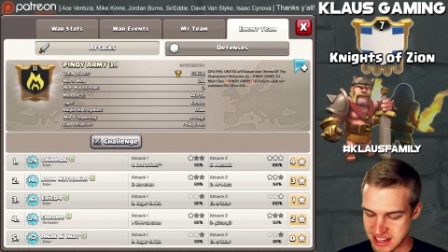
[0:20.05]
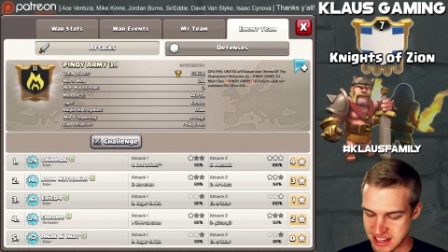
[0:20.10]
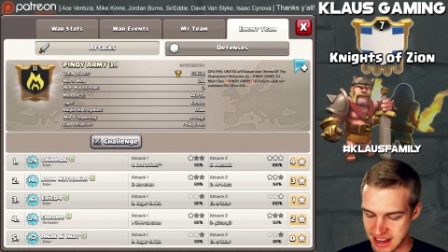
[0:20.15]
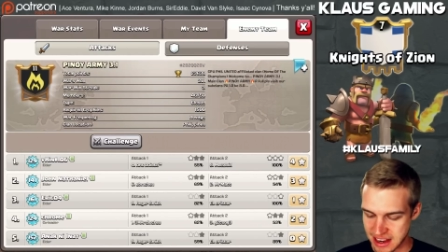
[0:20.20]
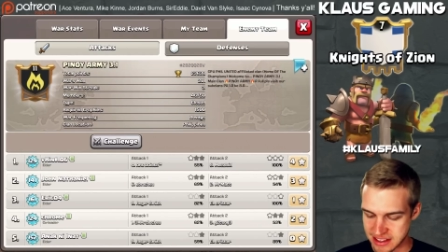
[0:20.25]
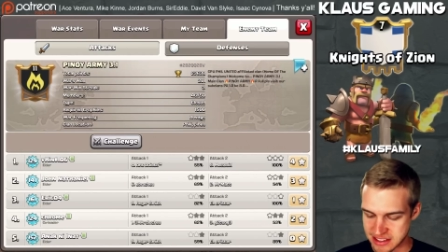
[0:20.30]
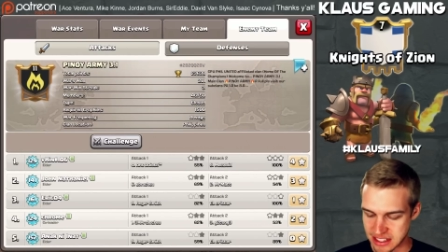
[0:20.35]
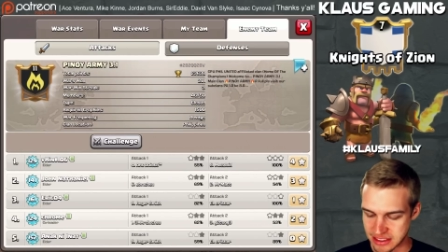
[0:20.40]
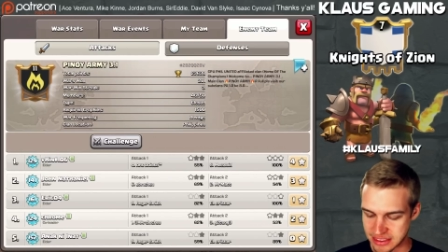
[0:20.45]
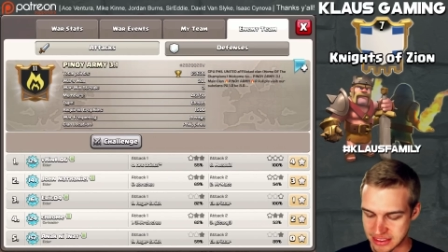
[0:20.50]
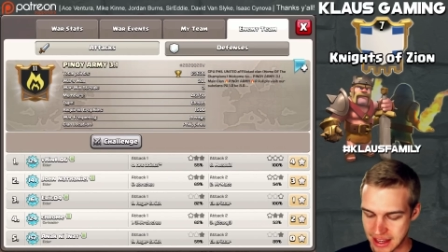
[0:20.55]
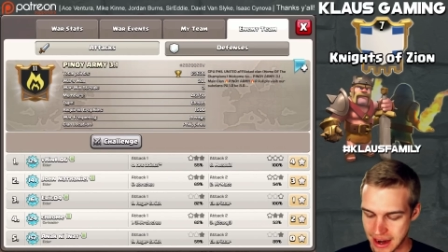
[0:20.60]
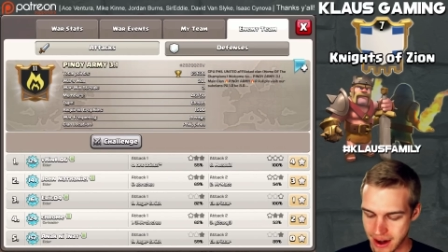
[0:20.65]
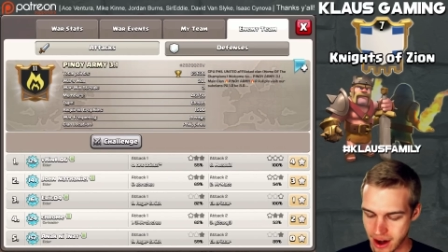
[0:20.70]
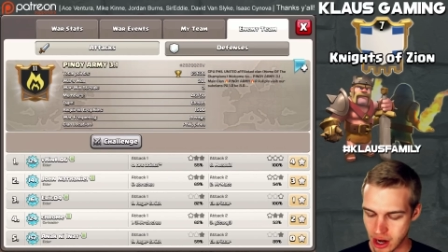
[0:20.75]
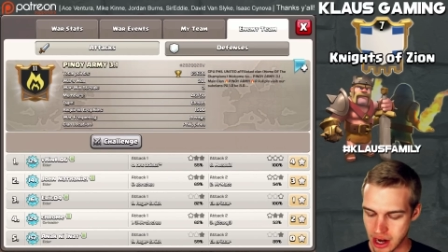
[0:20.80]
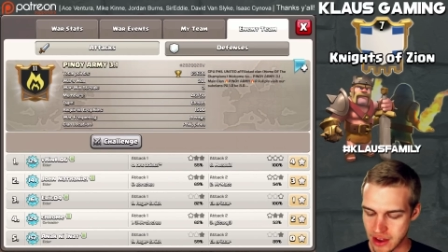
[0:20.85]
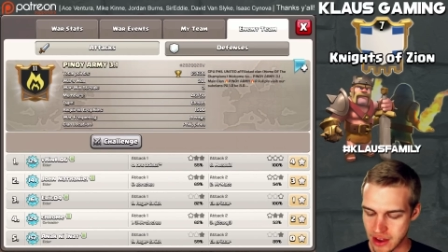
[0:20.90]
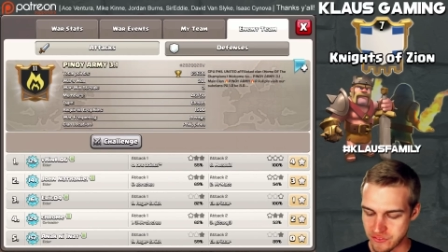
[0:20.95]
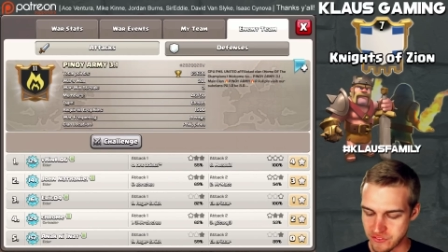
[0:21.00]
It says that
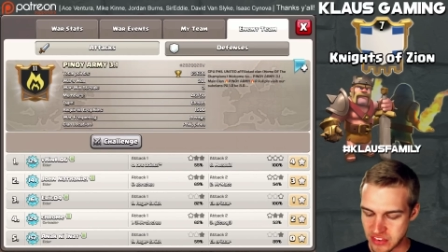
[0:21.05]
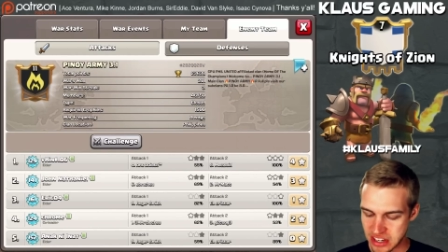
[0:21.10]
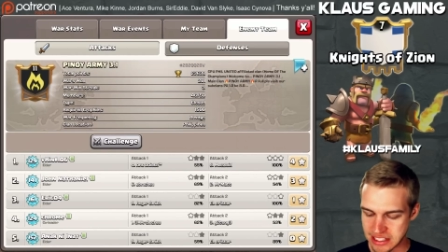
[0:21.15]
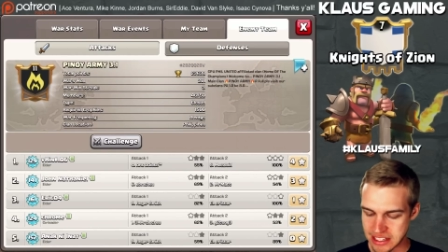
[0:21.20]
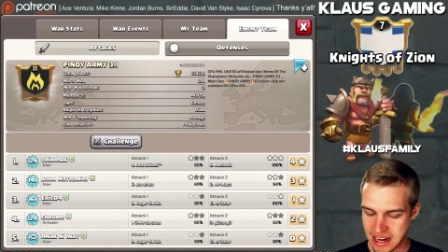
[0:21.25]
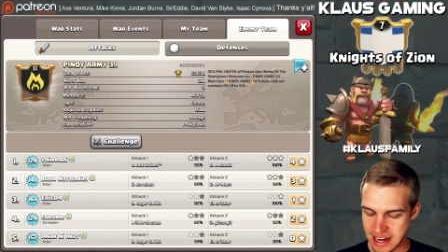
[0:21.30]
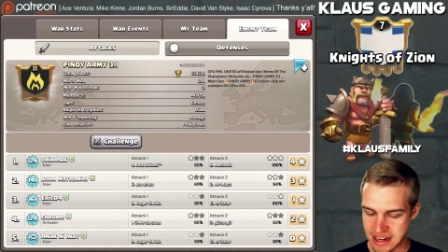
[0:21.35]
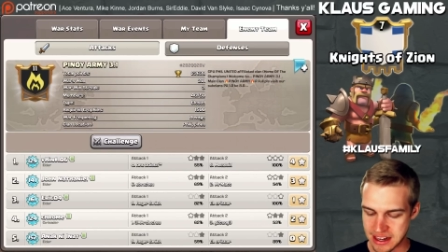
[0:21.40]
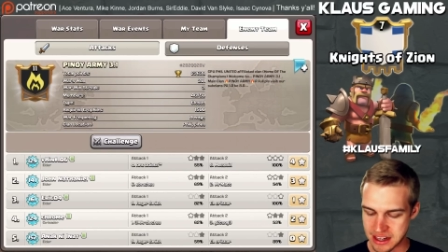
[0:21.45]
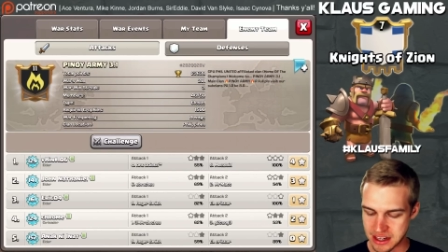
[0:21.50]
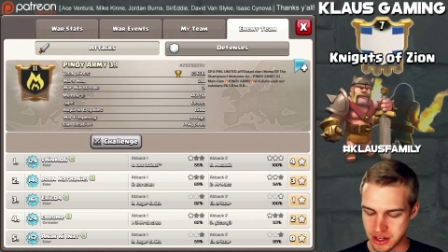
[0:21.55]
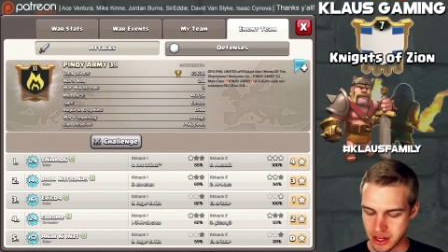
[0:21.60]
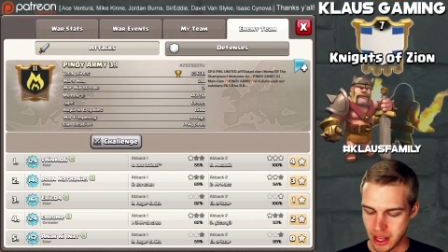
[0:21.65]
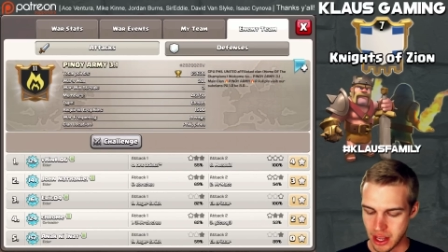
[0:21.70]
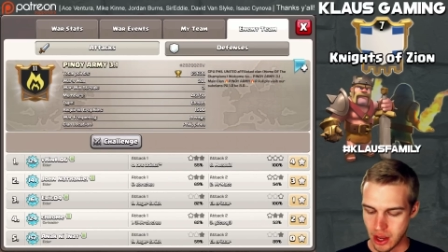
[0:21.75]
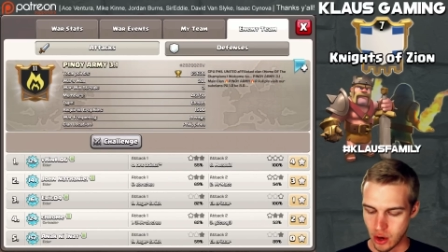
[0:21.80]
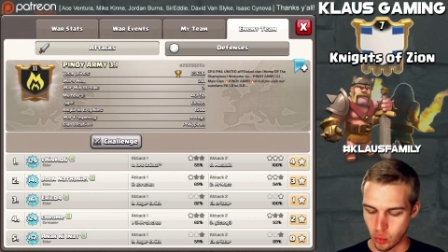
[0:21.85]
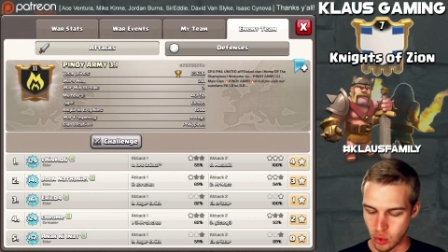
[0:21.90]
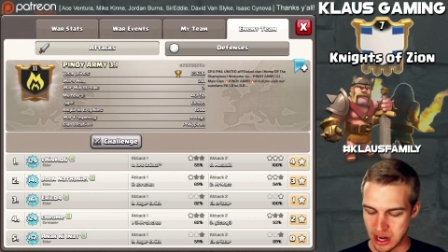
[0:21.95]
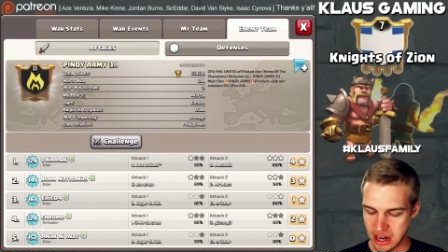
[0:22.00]
they are
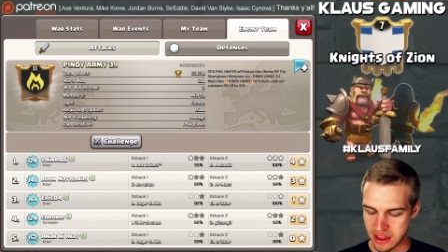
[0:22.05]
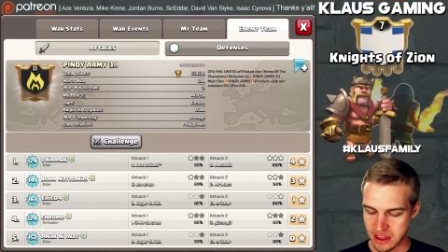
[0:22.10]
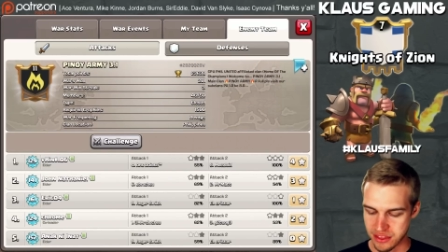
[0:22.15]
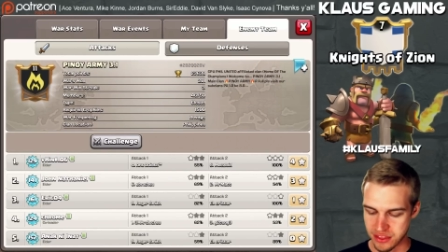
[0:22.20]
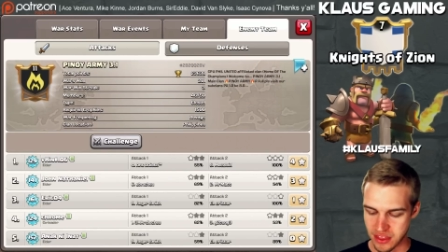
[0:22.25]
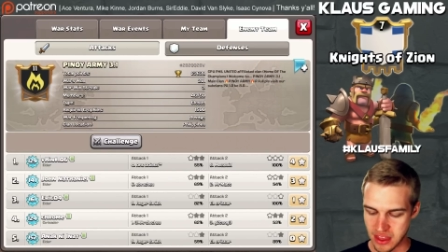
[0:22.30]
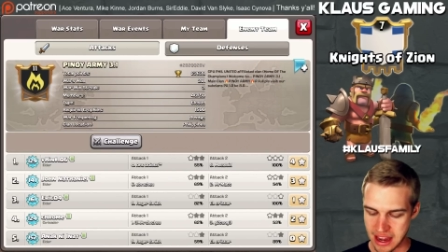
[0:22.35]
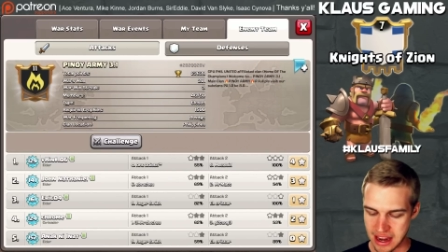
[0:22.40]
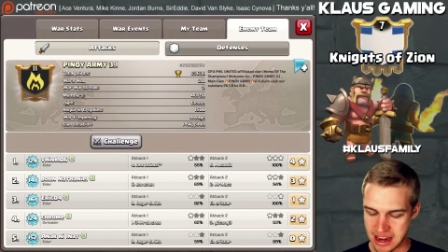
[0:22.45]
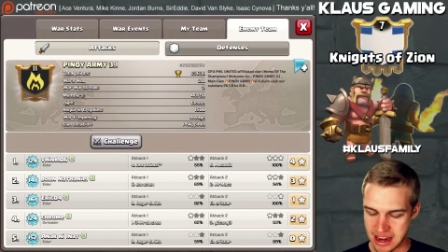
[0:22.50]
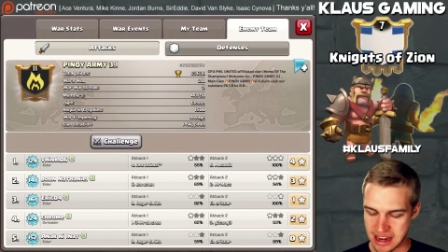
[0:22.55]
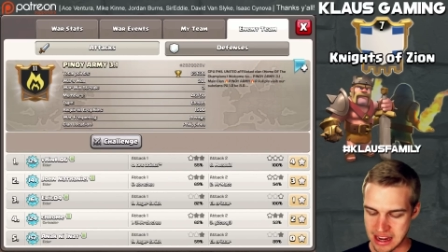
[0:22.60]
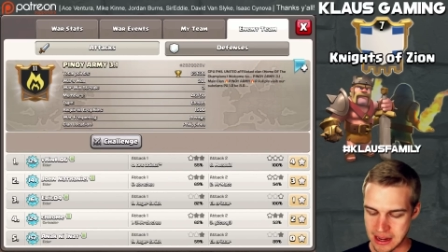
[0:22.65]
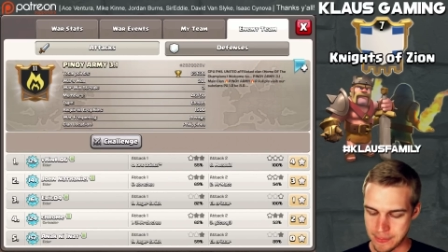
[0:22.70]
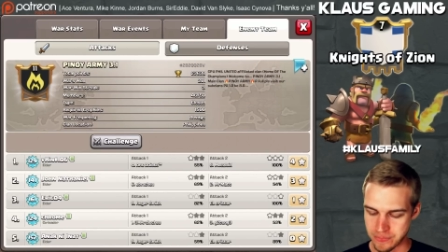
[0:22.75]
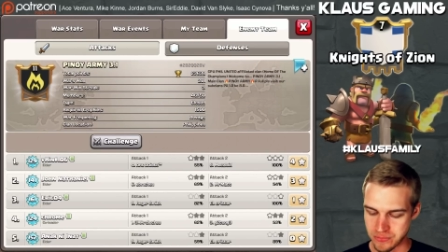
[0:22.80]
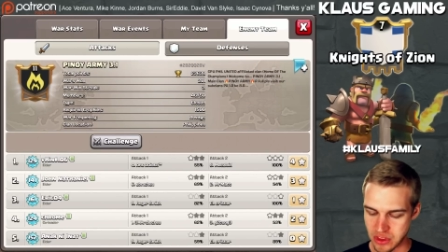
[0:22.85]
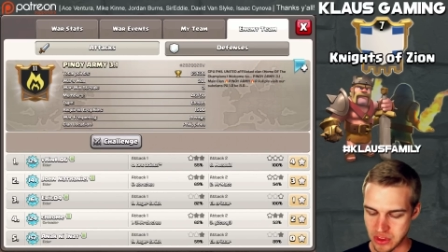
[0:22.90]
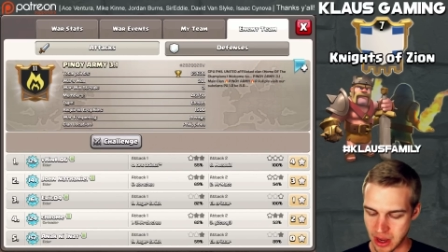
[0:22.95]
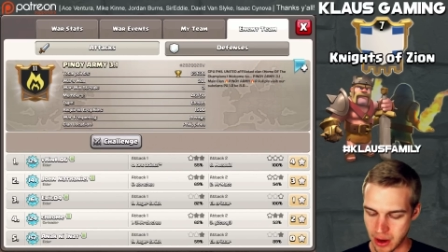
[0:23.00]
affiliated with
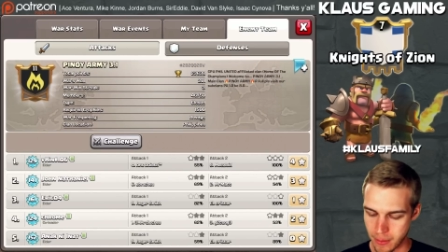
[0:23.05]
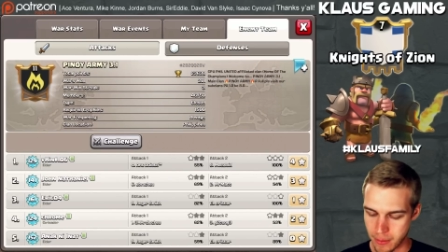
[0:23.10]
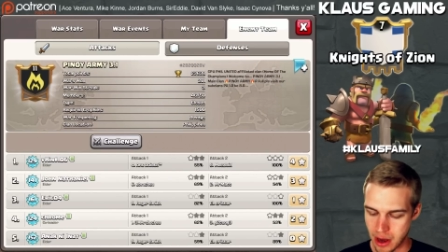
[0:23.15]
a,